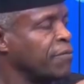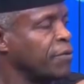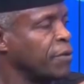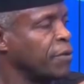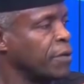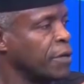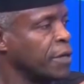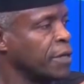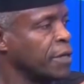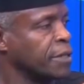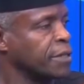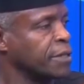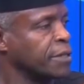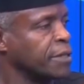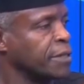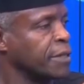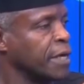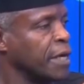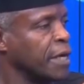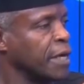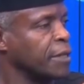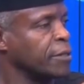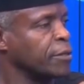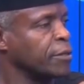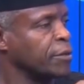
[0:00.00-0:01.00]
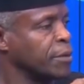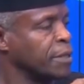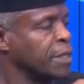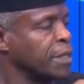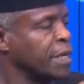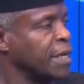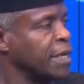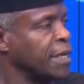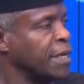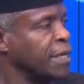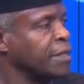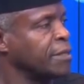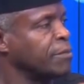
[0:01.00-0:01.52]
for us
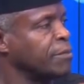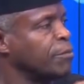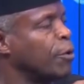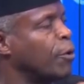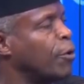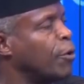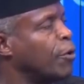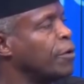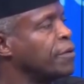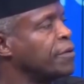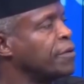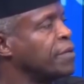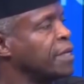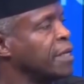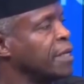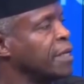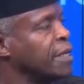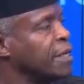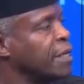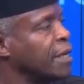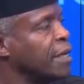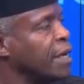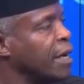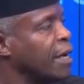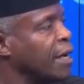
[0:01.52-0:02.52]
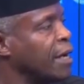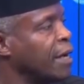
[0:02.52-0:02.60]
today is more the